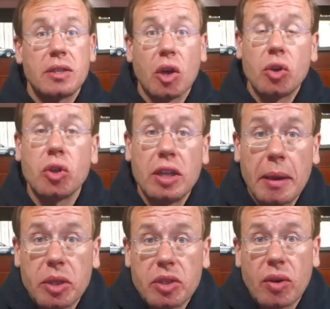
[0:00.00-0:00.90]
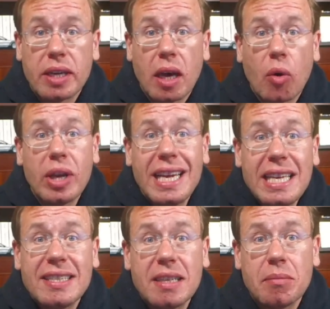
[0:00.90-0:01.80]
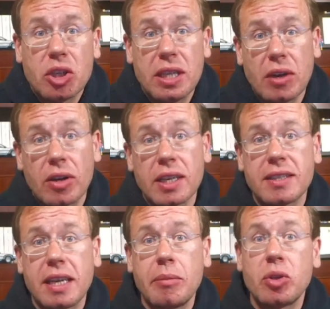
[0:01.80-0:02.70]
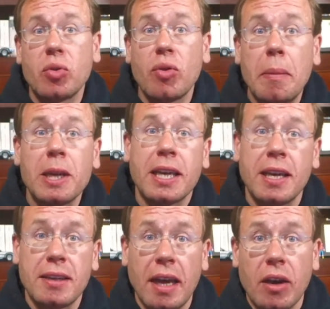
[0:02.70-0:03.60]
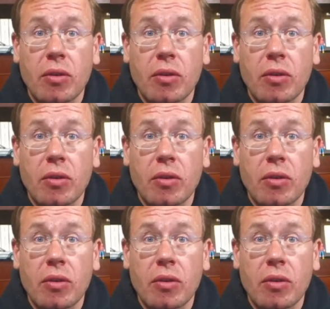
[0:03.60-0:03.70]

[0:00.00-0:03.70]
So to demonstrate how easy machine learning is able to replicate the